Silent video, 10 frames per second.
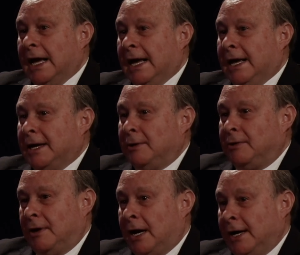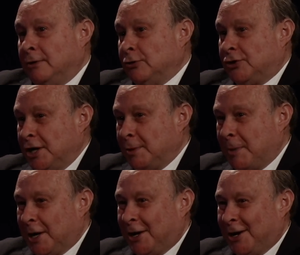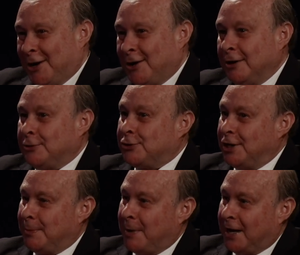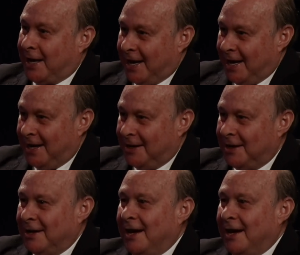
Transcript: And I understand Medicare, I understand Medicaid